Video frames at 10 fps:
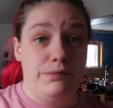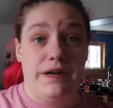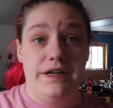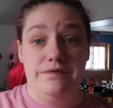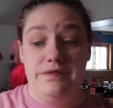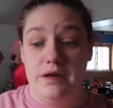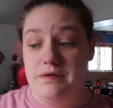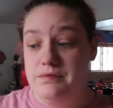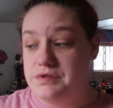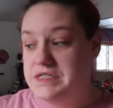but, I
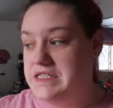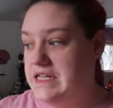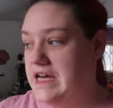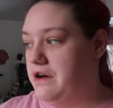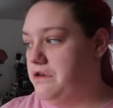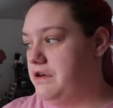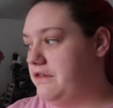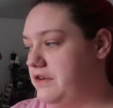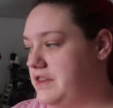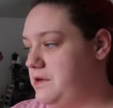mean, we'll see how
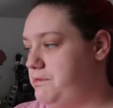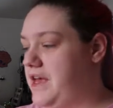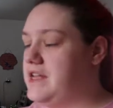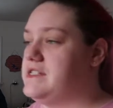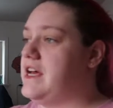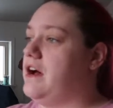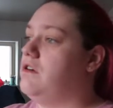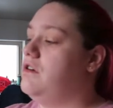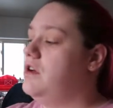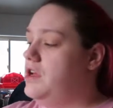everything pans
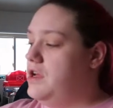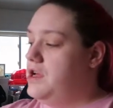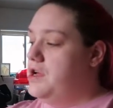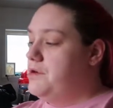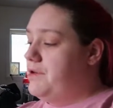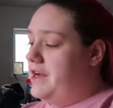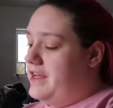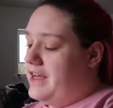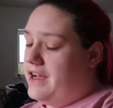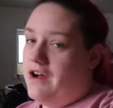out.
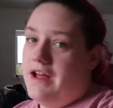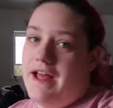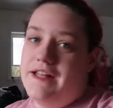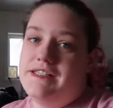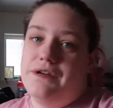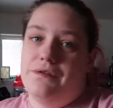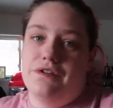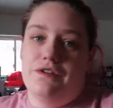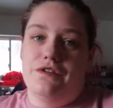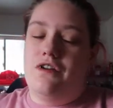But I got Etsy
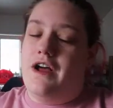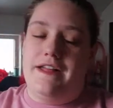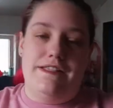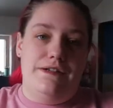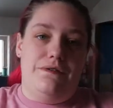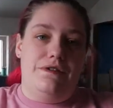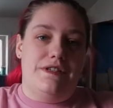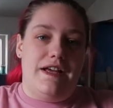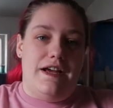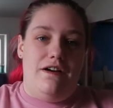order, not Etsy
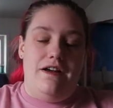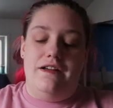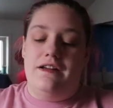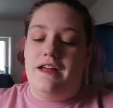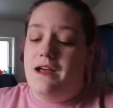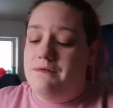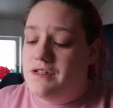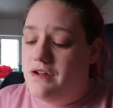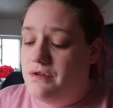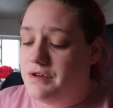orders, I got
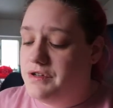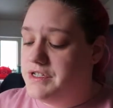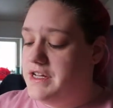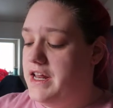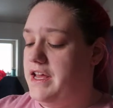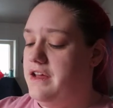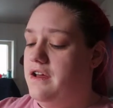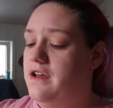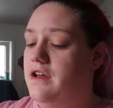Amazon orders today.